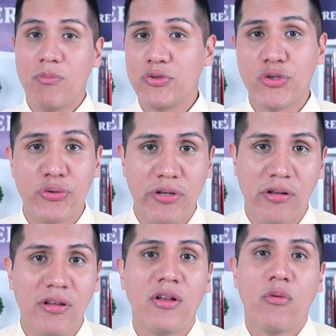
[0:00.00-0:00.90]

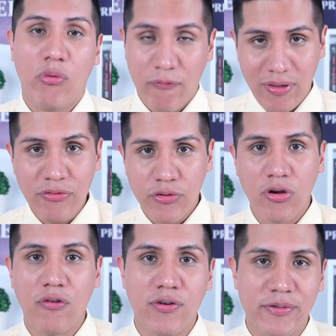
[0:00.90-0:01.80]
material, we've got you
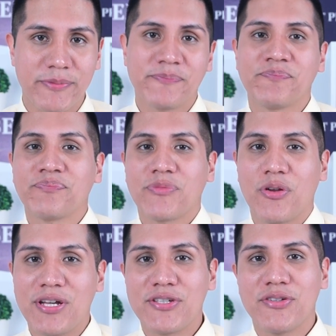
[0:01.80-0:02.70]
covered.
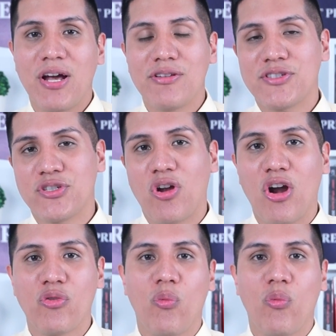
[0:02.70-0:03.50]
Okay, so now let's start